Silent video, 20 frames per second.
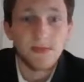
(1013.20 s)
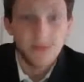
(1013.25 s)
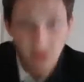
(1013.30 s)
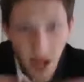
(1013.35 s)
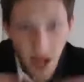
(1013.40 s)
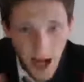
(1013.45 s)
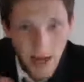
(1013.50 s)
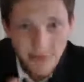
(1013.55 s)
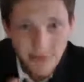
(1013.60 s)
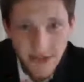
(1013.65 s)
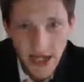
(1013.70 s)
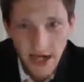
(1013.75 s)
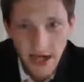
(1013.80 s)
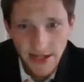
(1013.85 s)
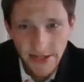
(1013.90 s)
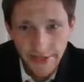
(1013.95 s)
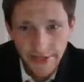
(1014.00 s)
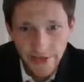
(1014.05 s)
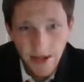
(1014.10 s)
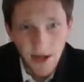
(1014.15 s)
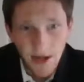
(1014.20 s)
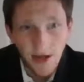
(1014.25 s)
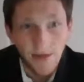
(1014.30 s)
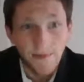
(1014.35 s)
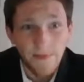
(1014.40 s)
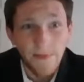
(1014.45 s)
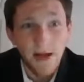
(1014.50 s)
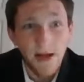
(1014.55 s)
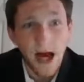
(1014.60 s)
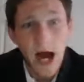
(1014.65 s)
I'm Jonathan
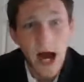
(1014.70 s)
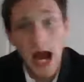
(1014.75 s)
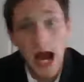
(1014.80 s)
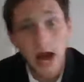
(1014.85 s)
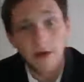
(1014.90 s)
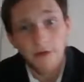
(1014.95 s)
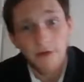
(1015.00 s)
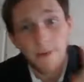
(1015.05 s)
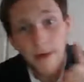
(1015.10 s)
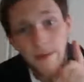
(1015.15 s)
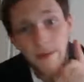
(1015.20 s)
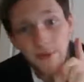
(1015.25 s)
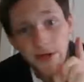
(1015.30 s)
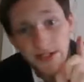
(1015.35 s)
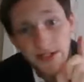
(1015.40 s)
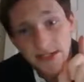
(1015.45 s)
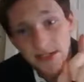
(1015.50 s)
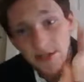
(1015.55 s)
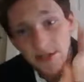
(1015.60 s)
McCollum. I remember it so